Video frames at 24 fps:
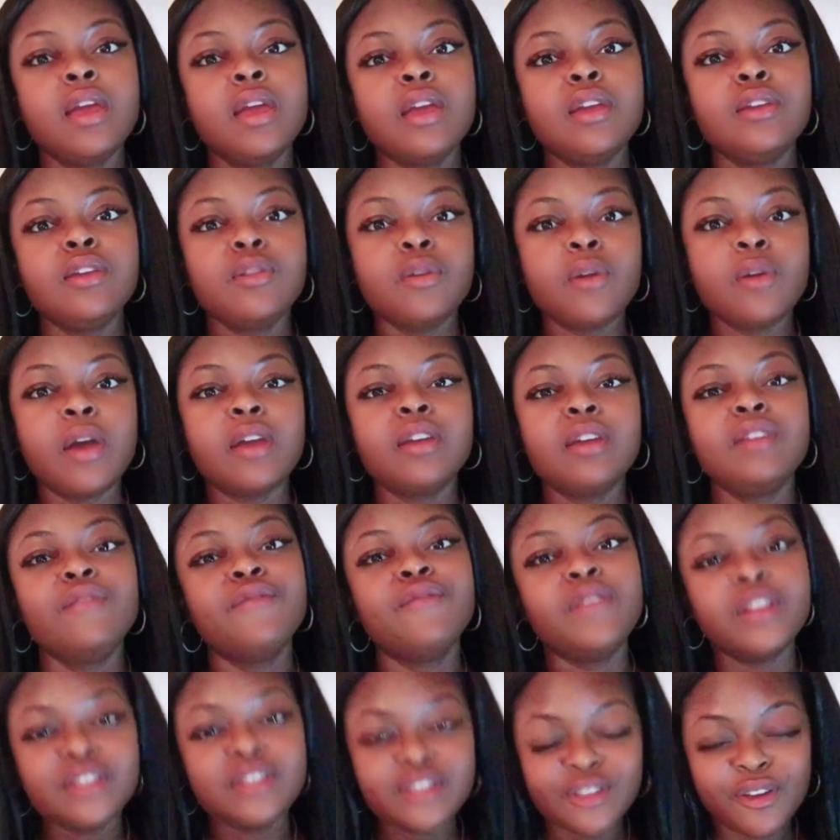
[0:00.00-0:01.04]
I
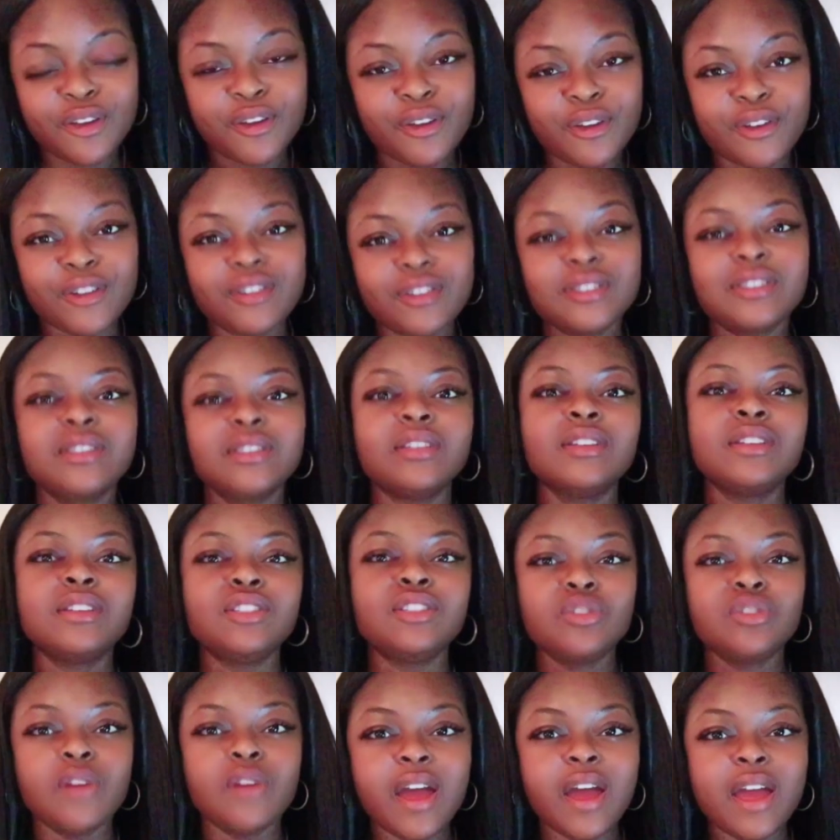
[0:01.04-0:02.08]
convinced her to
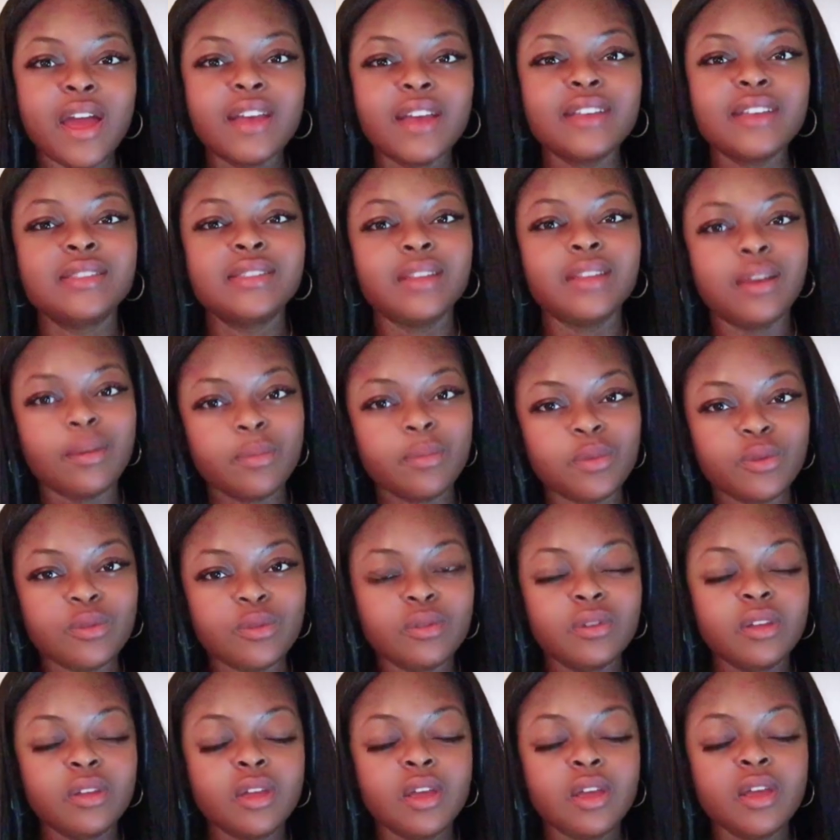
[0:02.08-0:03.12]
try a sample.
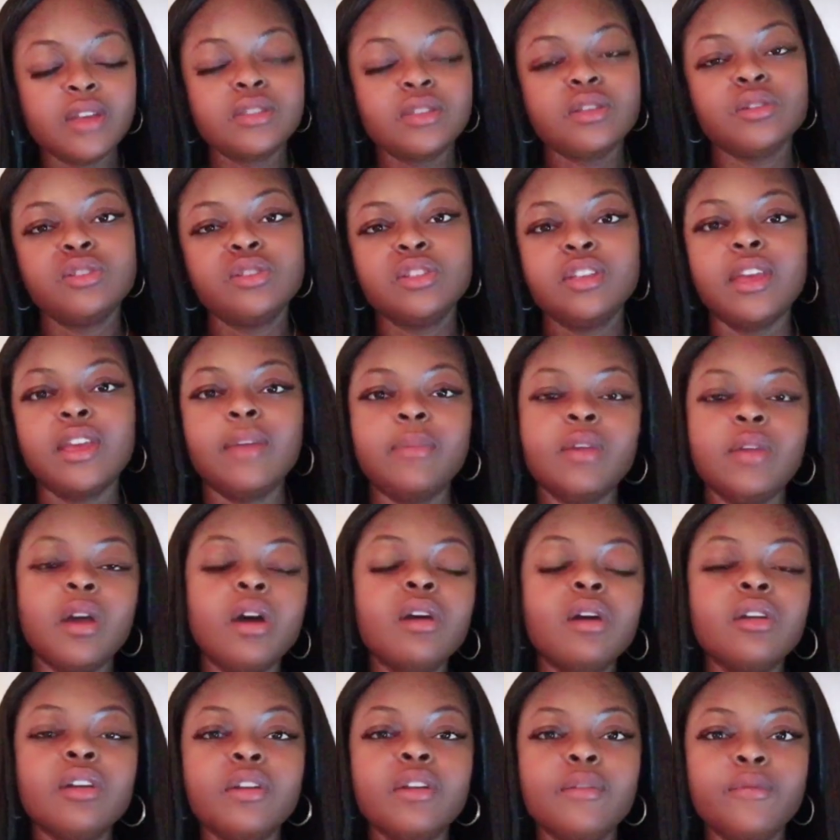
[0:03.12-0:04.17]
So she gave me
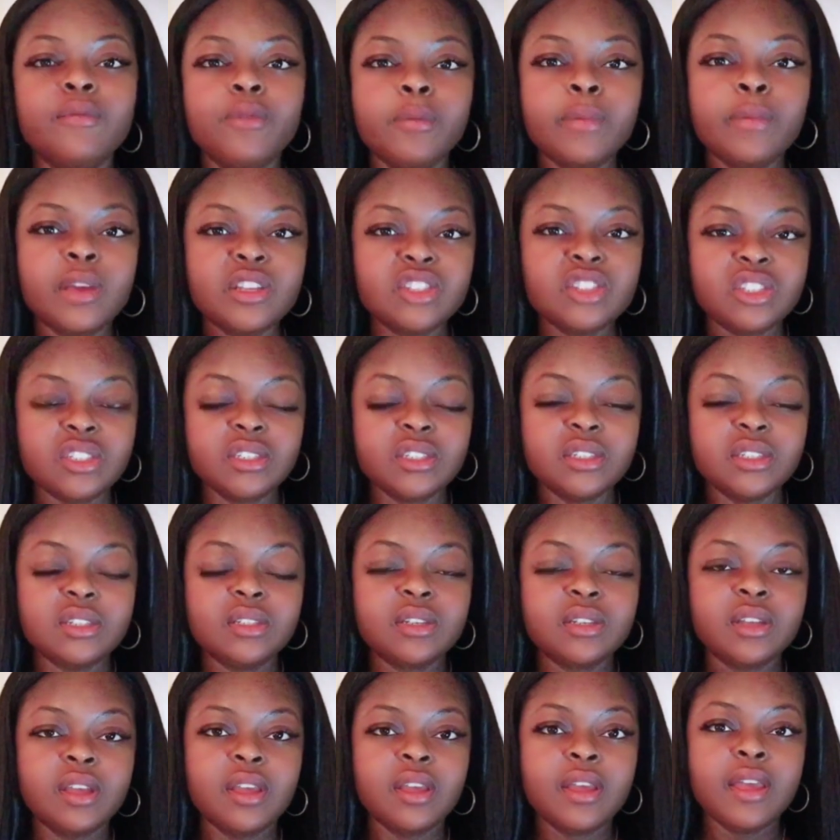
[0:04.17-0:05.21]
all her information
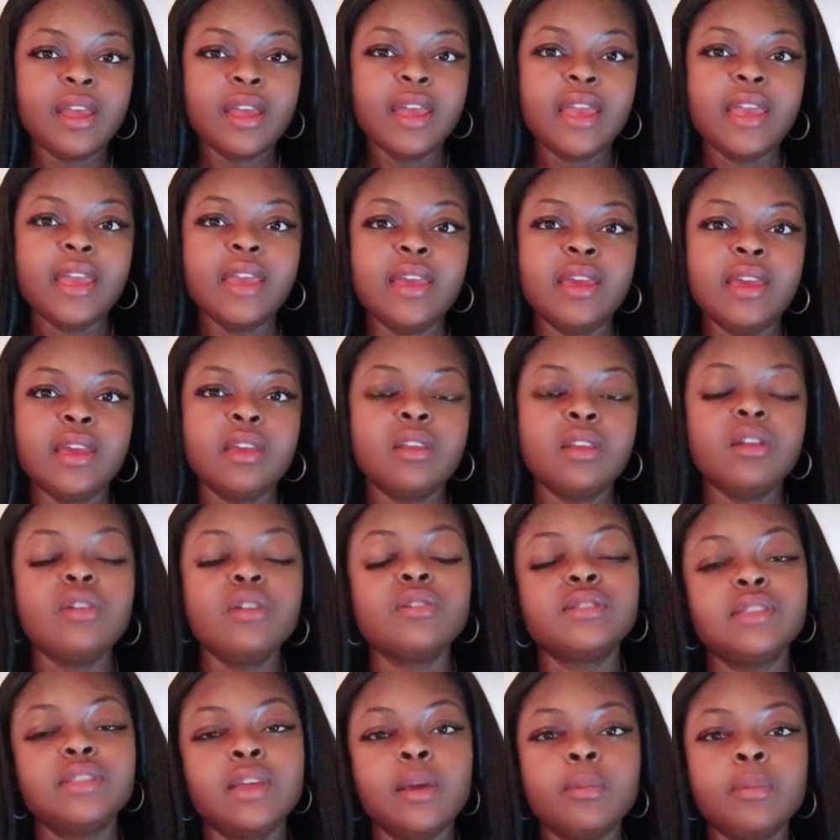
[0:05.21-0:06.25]
and her
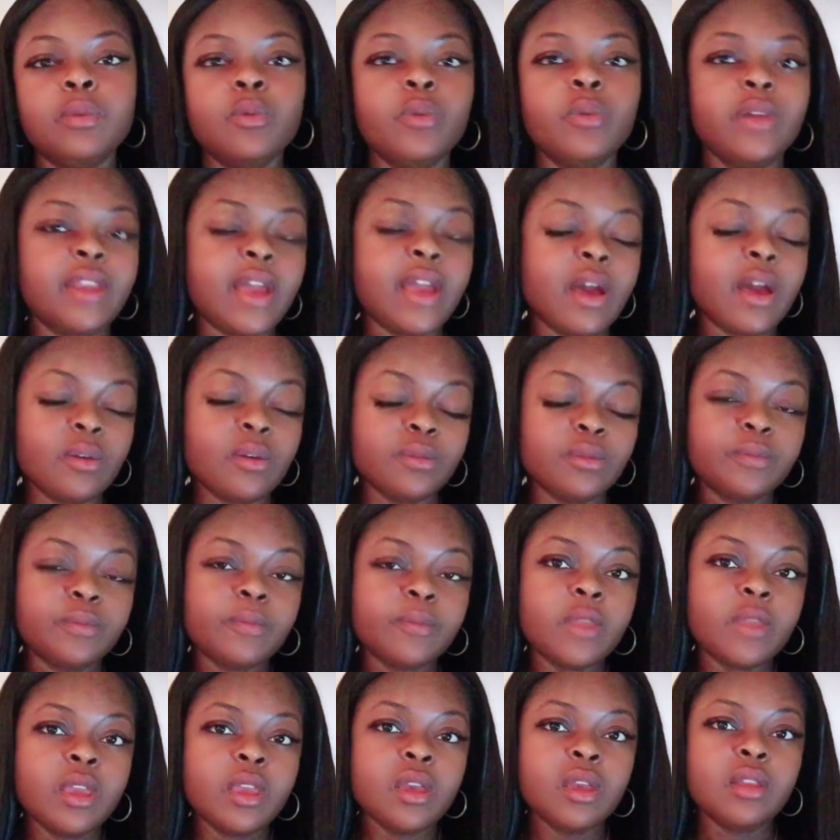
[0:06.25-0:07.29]
sample went out.
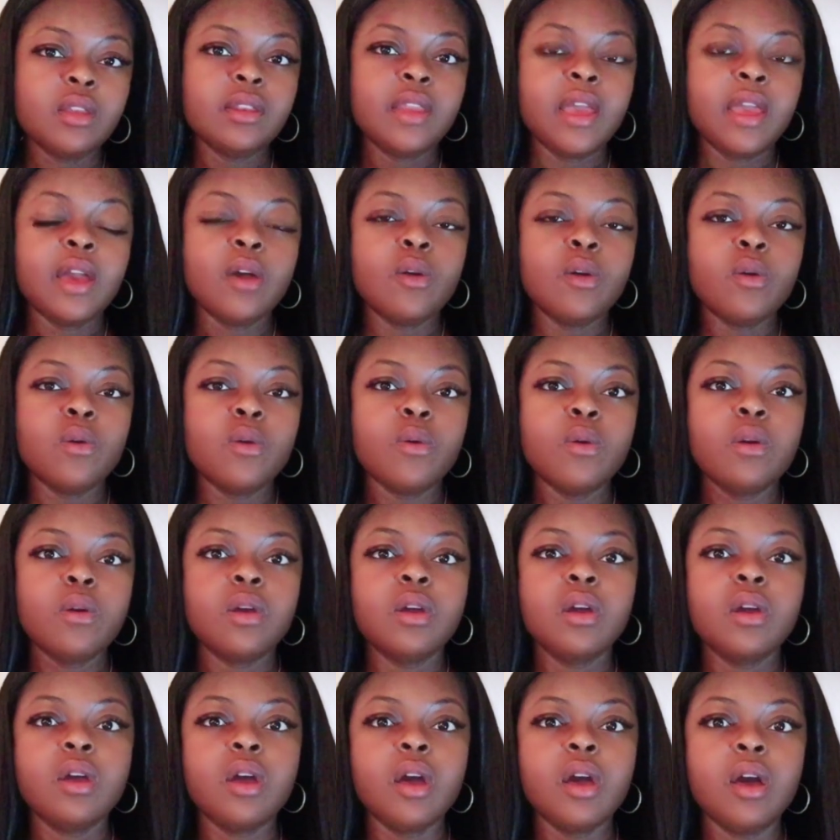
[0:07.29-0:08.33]
Now,
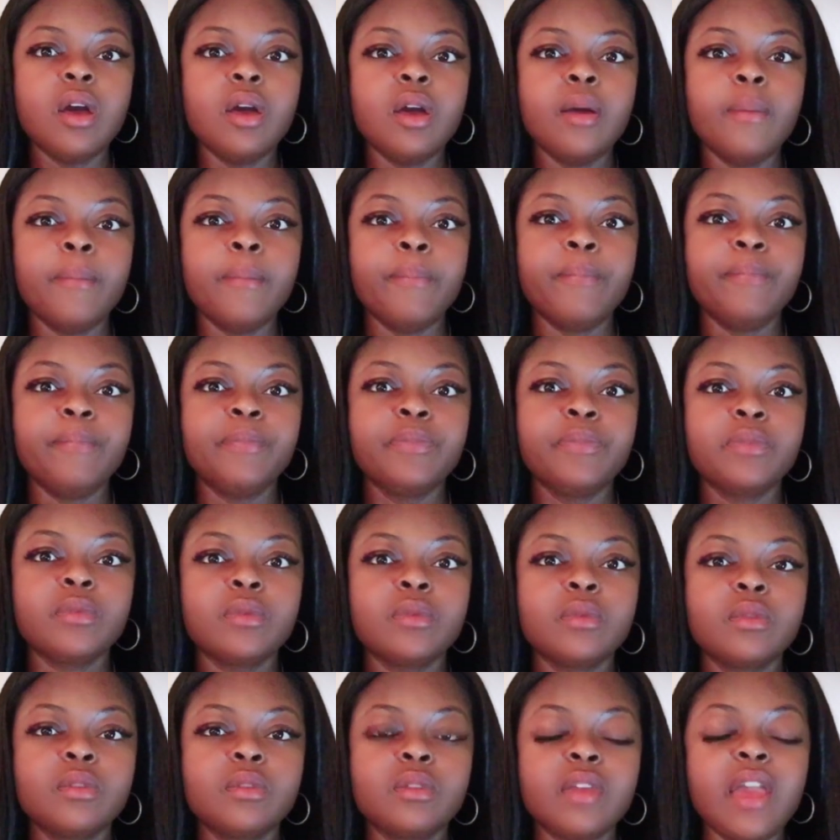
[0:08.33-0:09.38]

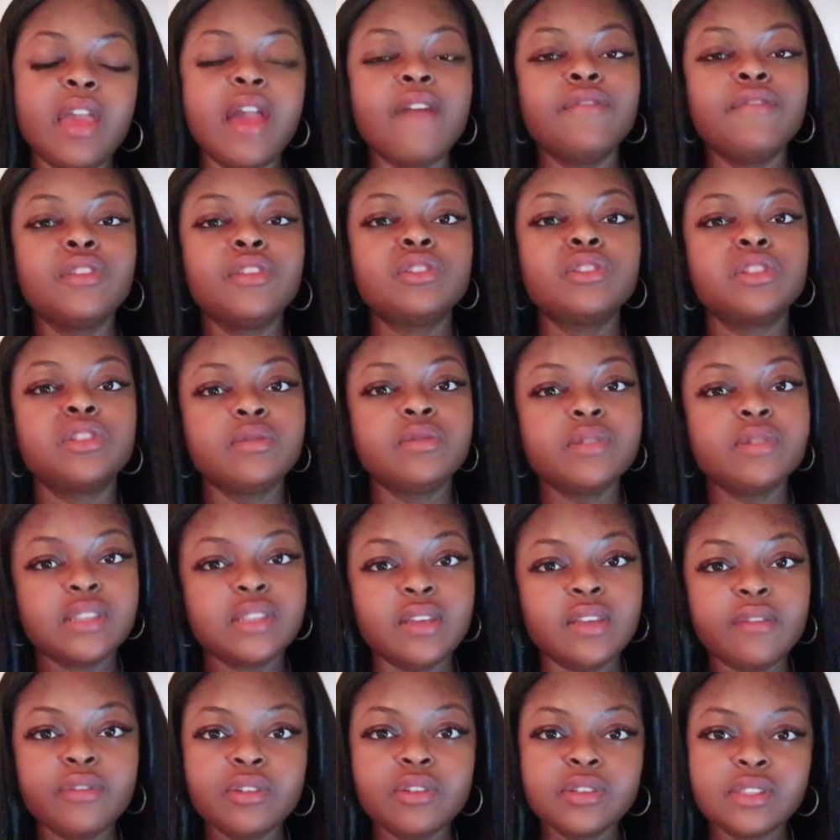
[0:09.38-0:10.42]
after she
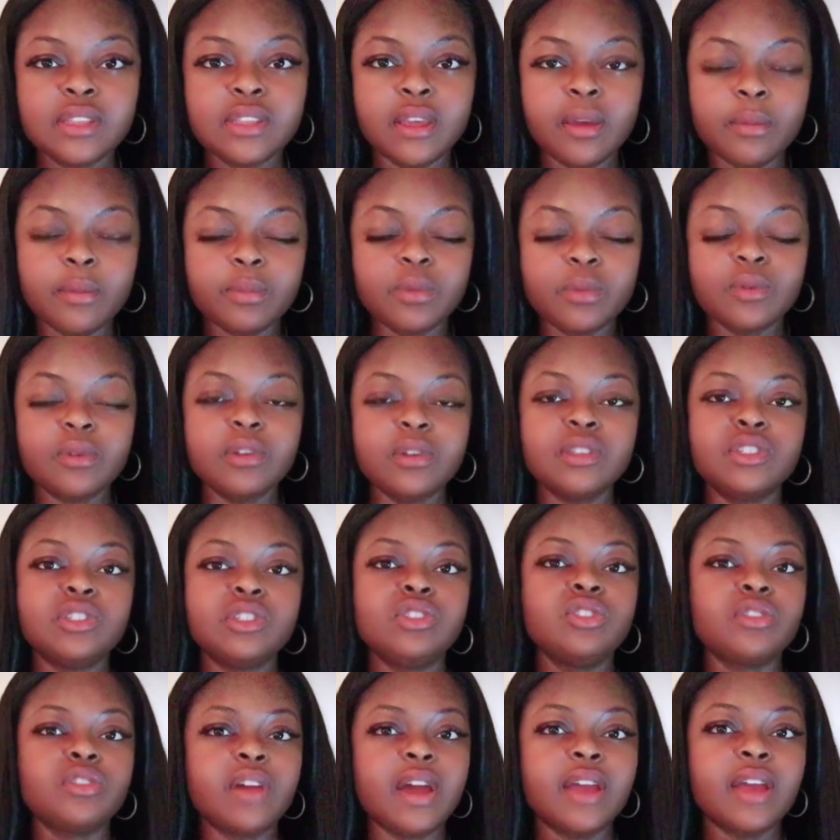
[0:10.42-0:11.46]
received her sample and she
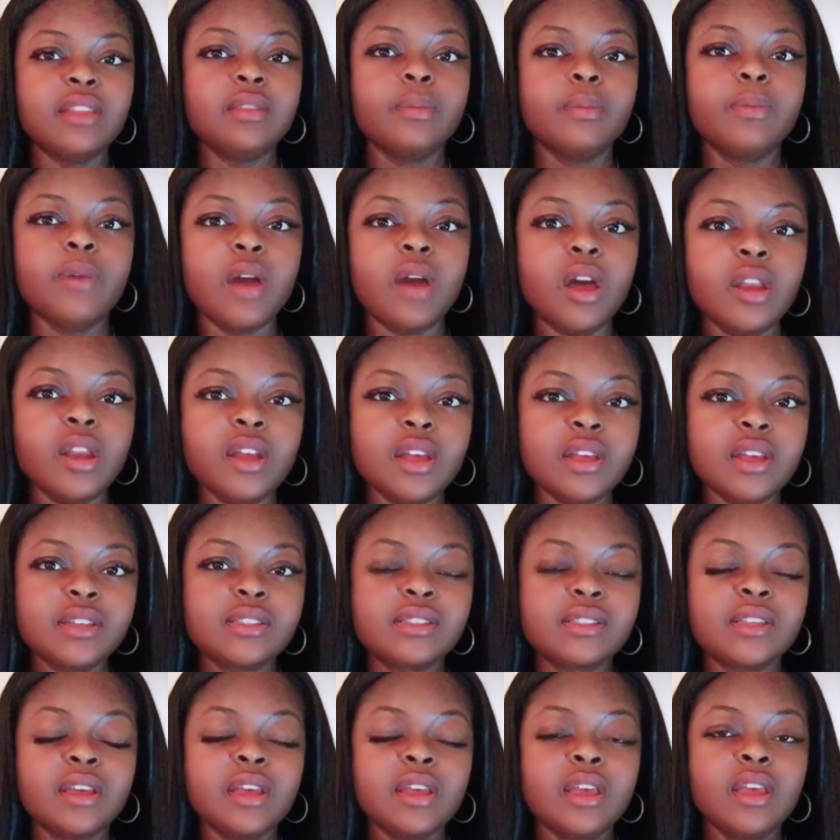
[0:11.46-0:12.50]
tried the products,